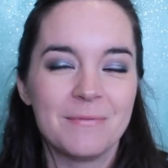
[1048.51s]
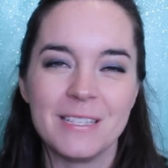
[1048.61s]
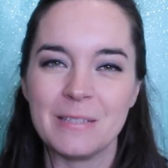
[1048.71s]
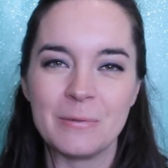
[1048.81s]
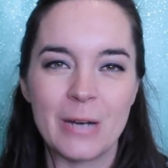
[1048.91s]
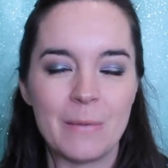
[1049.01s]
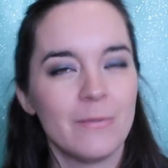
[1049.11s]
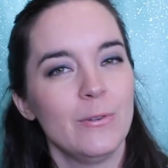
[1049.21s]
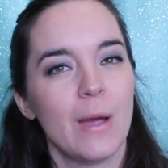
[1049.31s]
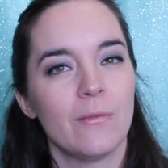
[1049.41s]
Please subscribe
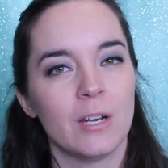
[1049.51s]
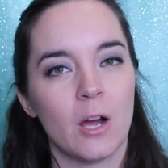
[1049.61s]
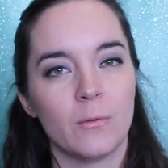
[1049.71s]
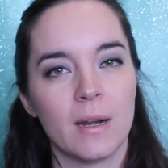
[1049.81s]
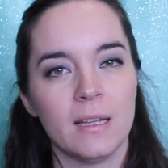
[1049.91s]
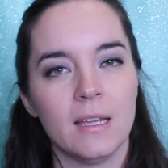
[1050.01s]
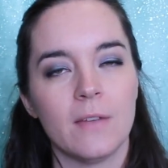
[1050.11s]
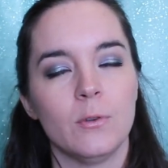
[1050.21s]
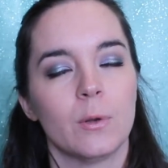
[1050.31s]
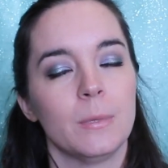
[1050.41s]
if you haven't already.
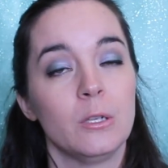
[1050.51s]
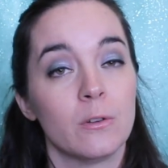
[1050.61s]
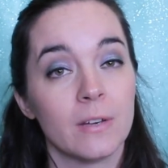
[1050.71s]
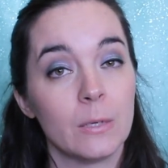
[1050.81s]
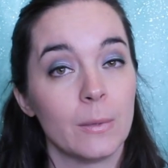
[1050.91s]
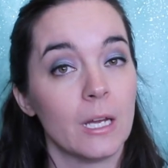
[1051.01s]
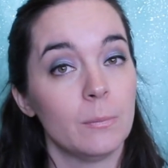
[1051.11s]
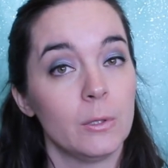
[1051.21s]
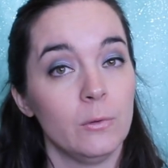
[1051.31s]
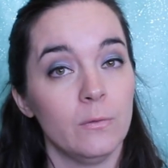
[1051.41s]
If you want to be notified when I
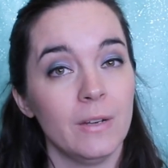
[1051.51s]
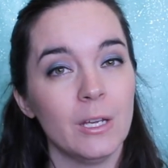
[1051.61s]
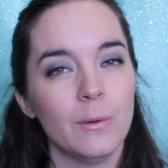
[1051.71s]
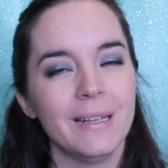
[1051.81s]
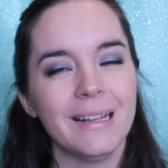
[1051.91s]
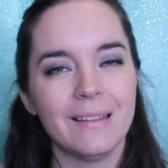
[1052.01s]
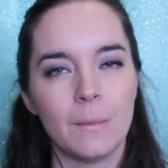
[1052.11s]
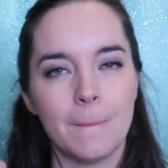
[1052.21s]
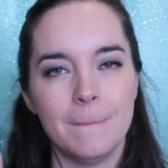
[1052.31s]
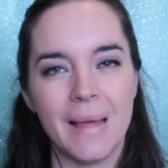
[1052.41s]
upload a new video, hit that
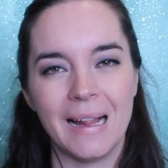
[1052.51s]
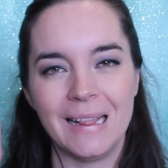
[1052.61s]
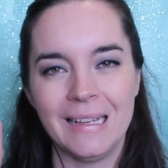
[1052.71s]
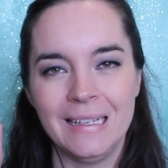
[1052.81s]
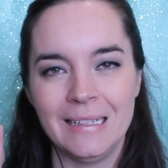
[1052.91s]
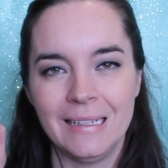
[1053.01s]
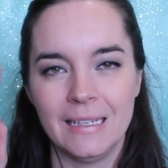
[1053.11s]
little bell.